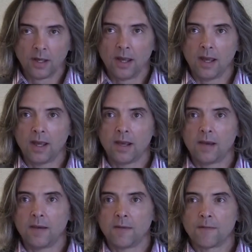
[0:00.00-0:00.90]

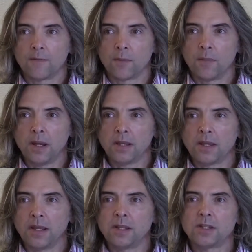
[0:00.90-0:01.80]
And for me,
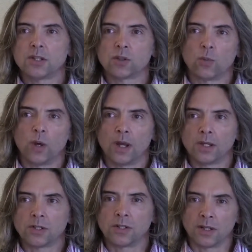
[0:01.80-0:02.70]
the easiest
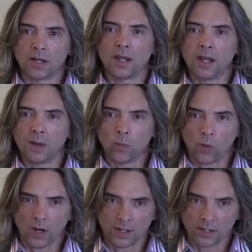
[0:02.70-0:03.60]
way to delineate
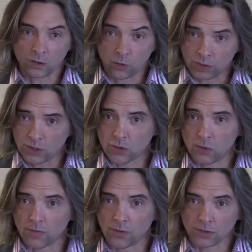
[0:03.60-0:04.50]
what is
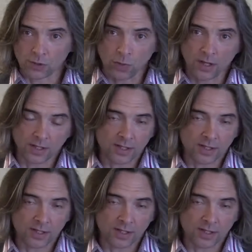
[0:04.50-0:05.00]
traditional versus what is